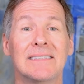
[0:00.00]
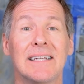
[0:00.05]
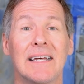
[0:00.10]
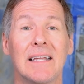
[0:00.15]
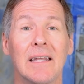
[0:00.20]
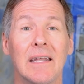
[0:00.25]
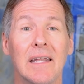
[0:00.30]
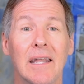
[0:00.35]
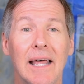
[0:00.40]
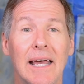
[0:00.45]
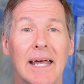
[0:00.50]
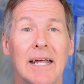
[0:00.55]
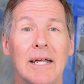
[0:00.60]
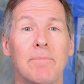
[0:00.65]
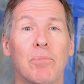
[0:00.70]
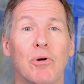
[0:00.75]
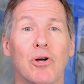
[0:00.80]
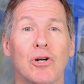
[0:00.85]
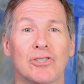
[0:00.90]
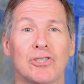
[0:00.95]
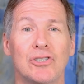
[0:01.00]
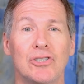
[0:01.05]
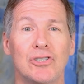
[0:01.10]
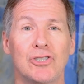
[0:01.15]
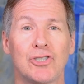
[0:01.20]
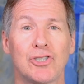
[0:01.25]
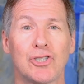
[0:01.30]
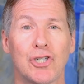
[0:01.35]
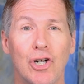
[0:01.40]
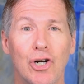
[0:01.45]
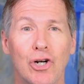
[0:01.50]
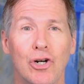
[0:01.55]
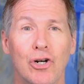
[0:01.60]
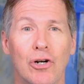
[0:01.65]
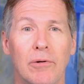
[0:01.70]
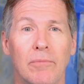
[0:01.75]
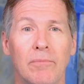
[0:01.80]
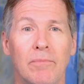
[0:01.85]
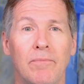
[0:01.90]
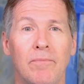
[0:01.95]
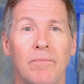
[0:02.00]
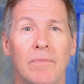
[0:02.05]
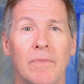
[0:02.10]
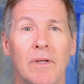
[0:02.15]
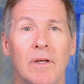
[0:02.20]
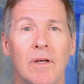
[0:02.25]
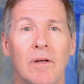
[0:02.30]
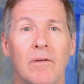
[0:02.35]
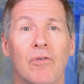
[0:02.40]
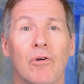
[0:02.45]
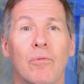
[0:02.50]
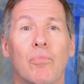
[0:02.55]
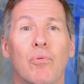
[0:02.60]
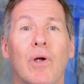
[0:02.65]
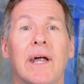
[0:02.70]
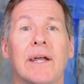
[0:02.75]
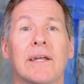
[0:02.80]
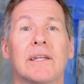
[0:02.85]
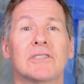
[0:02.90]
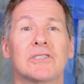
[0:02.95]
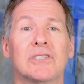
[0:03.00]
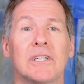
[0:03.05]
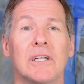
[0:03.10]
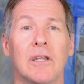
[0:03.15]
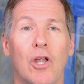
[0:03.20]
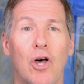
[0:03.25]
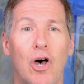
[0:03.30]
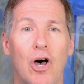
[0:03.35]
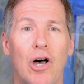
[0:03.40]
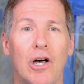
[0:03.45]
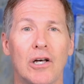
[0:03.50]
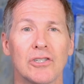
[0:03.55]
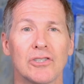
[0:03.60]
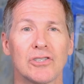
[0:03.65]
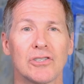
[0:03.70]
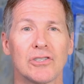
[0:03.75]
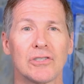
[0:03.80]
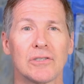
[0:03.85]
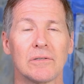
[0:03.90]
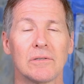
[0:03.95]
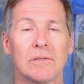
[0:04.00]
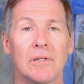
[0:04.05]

a lay person's term for pregnancy loss.